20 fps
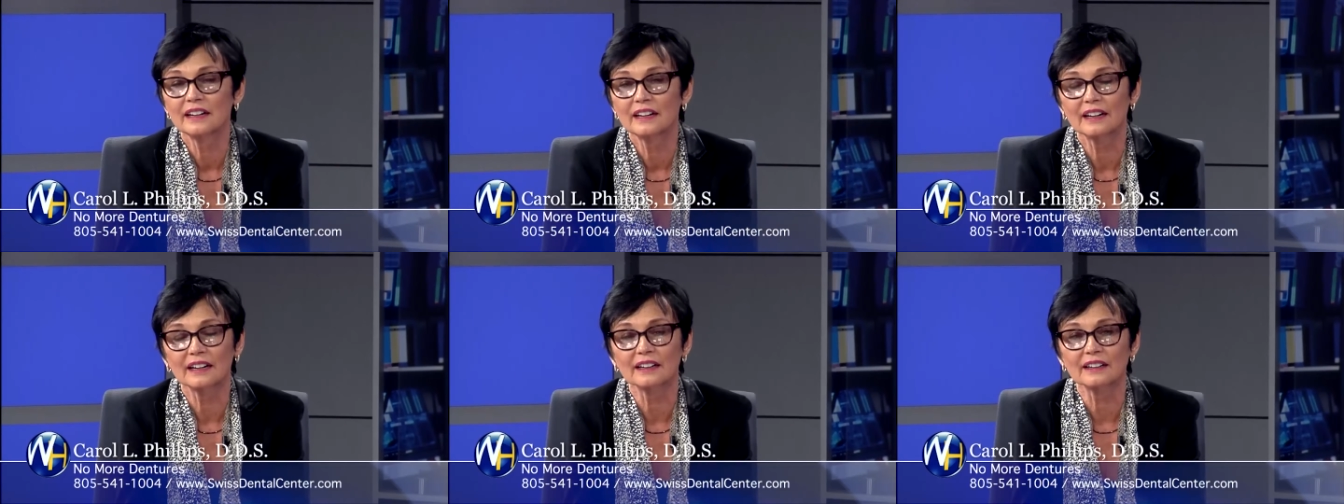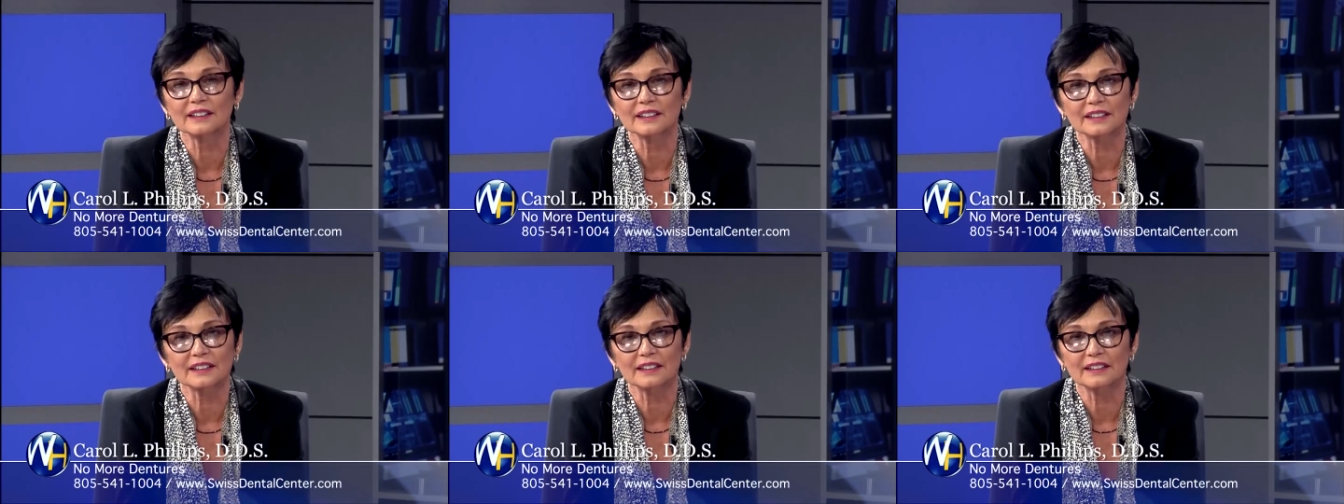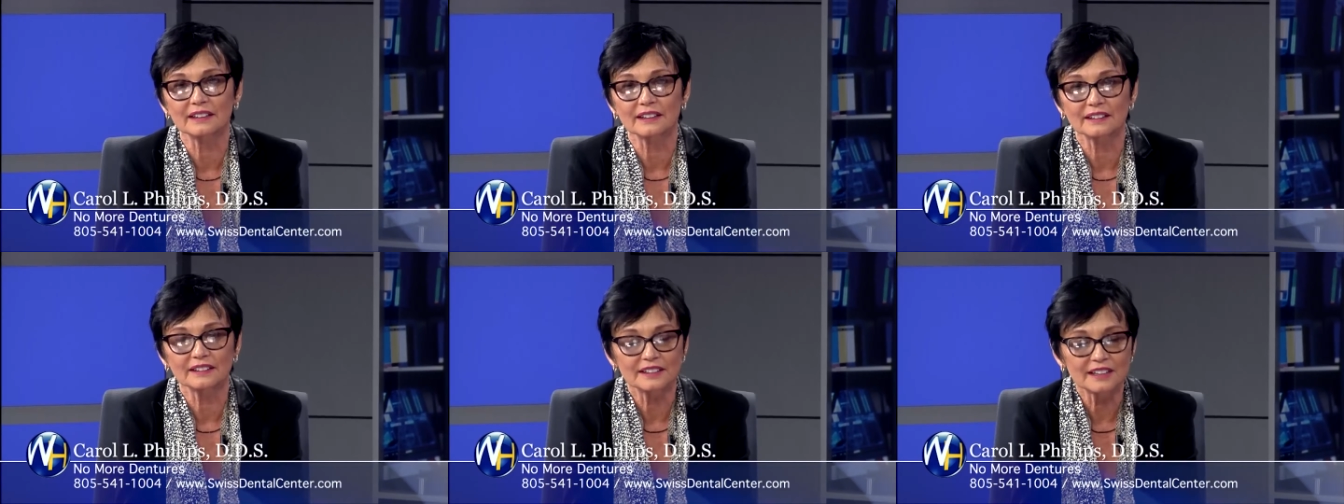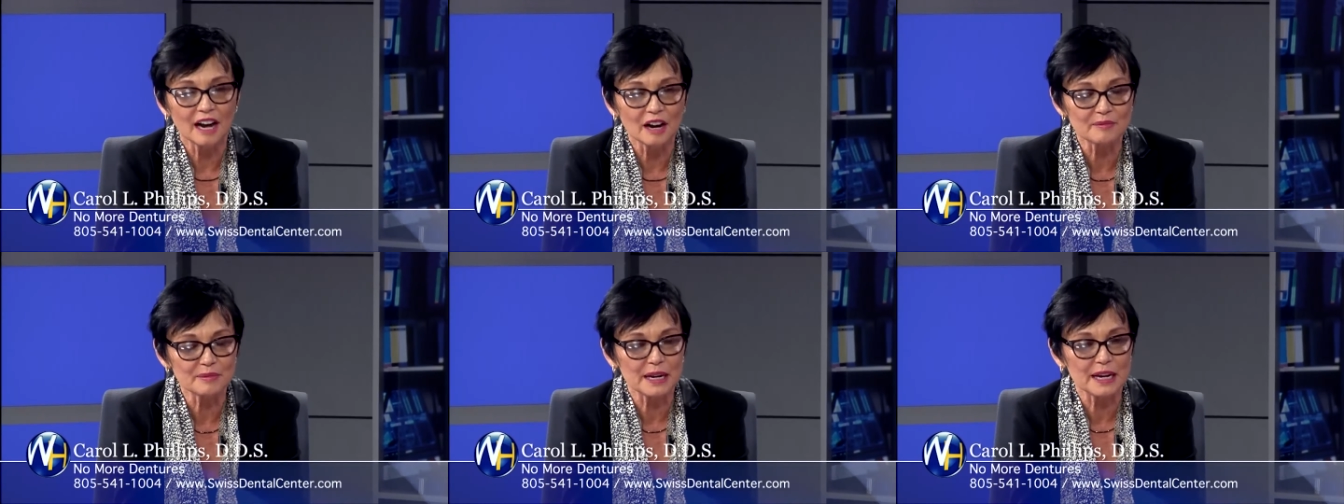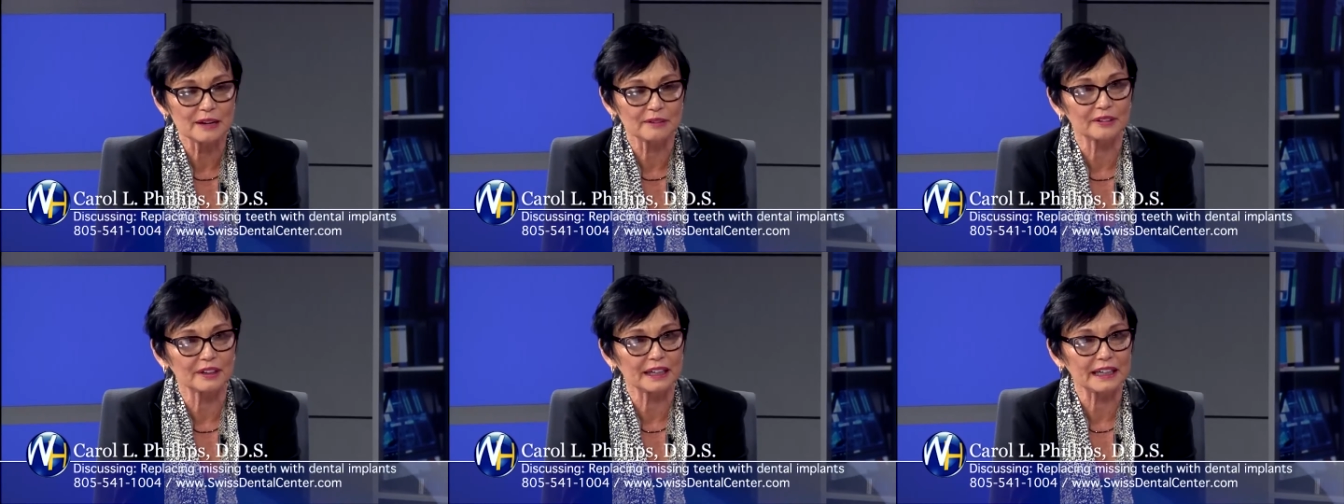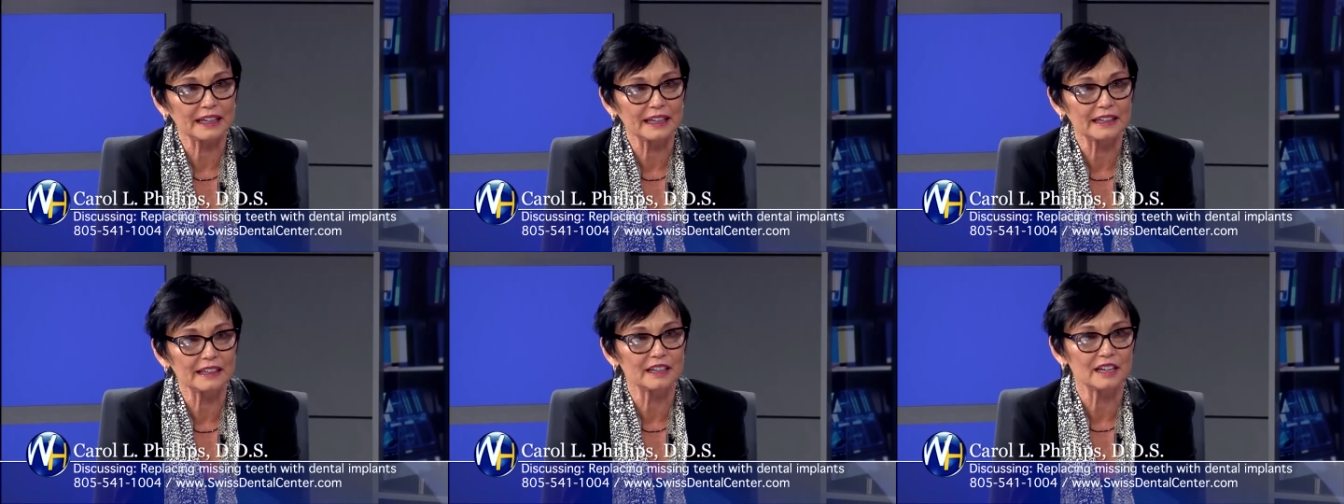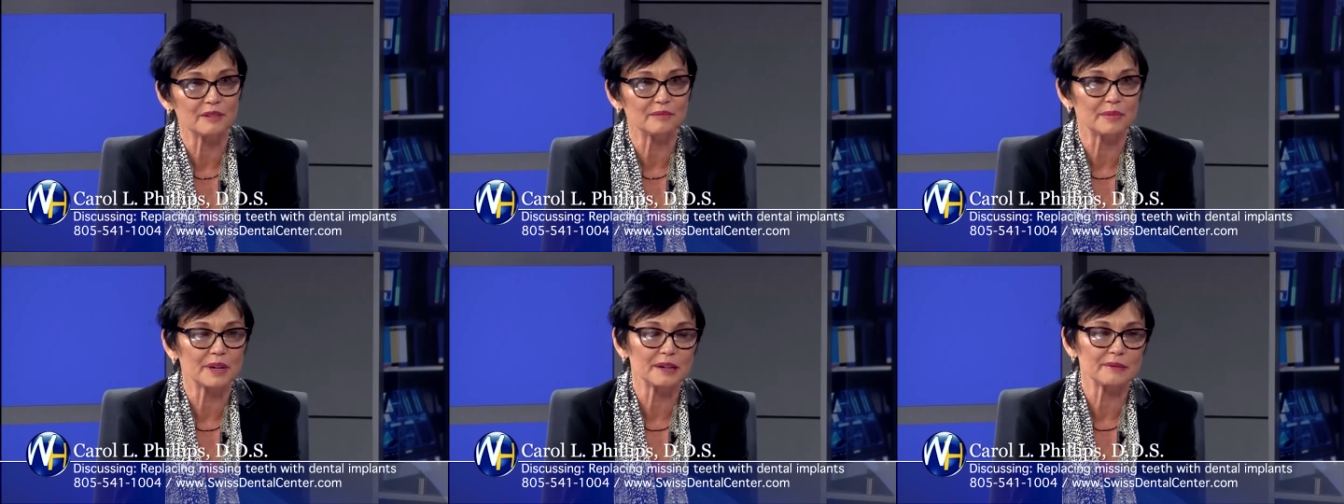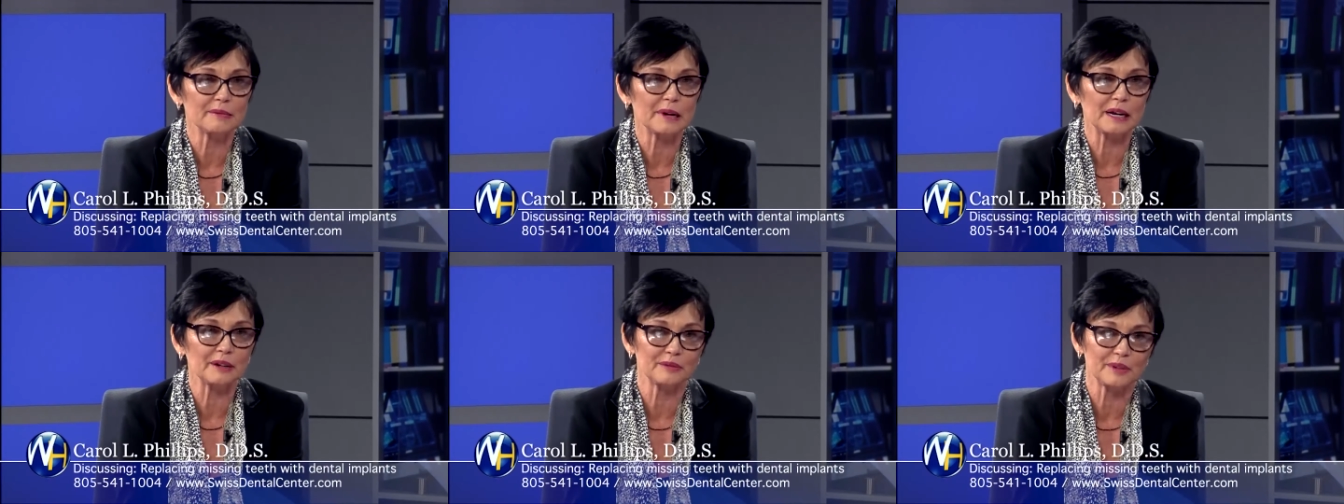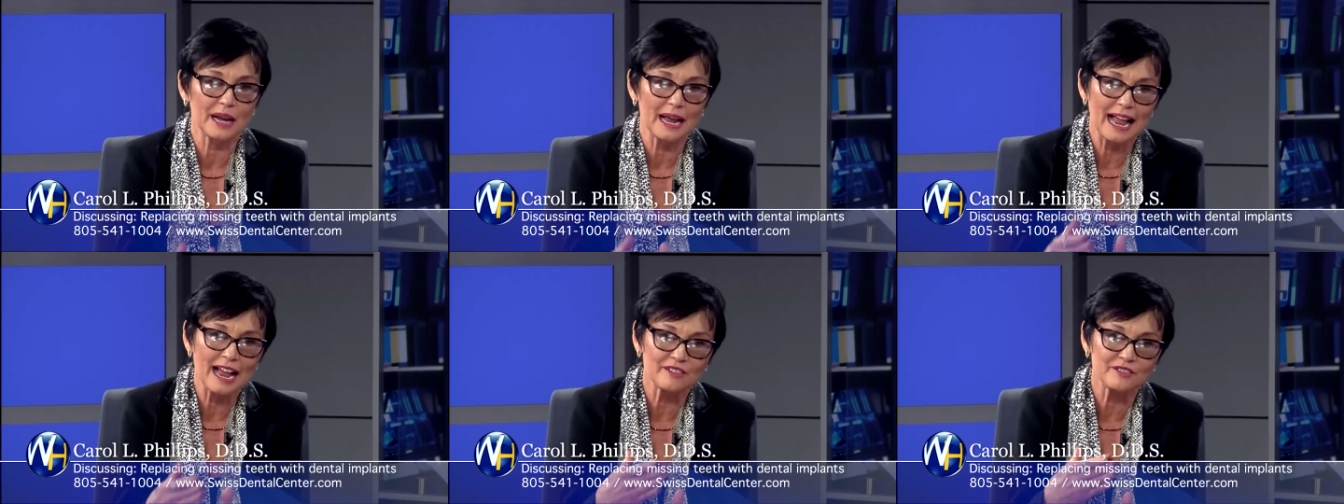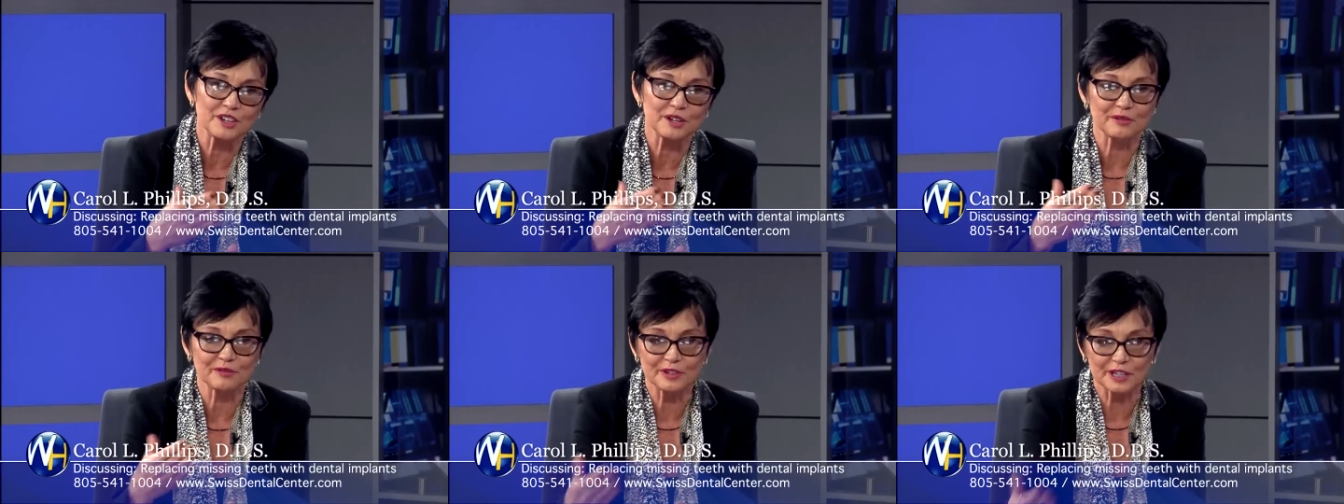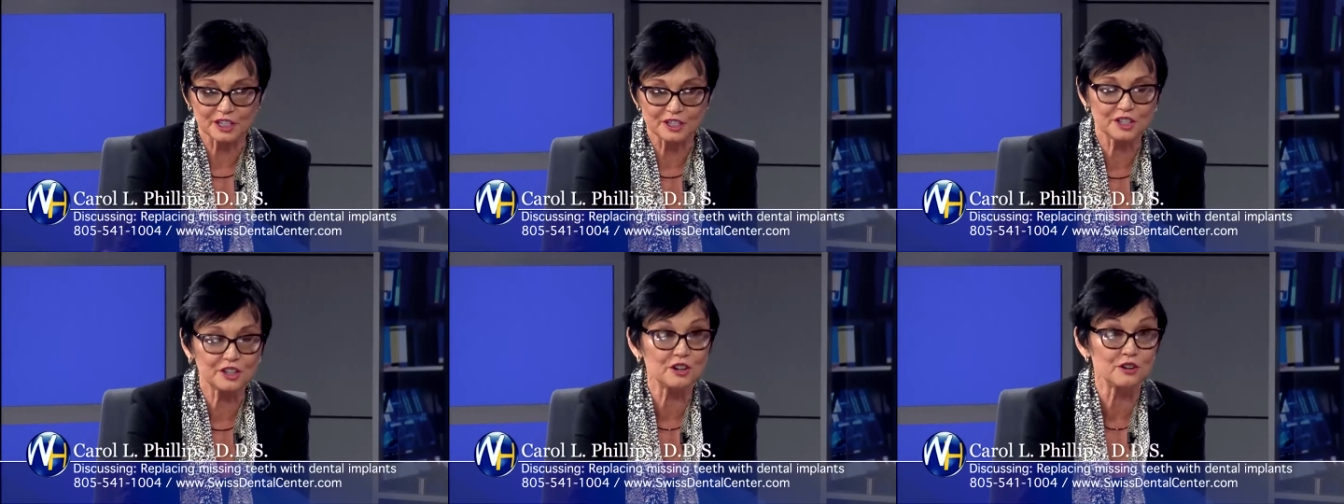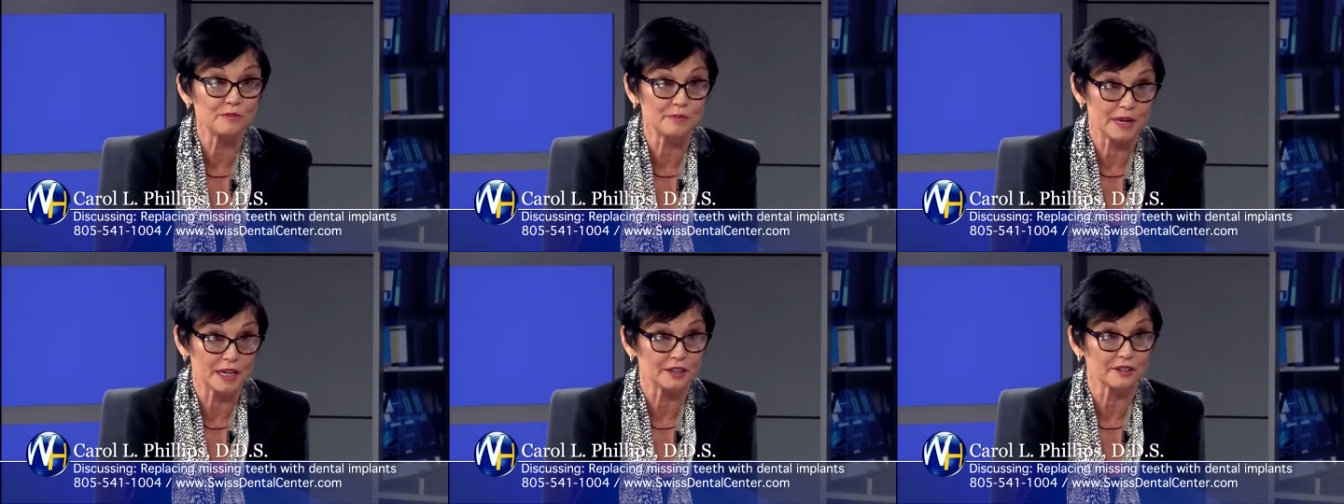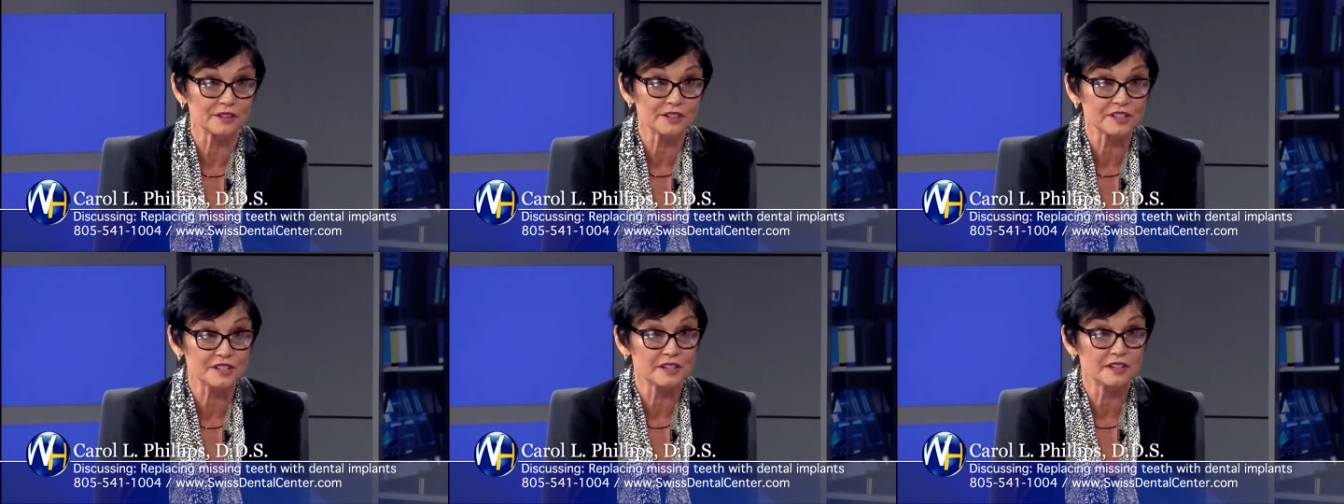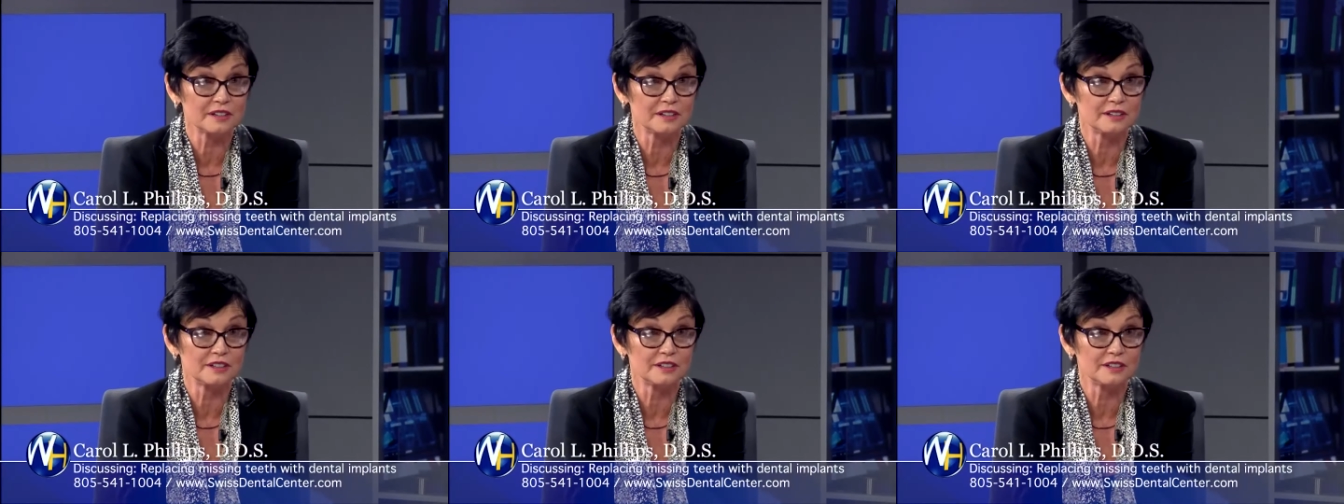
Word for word: and uh, not being able to eat, and being able, having to fix two meals.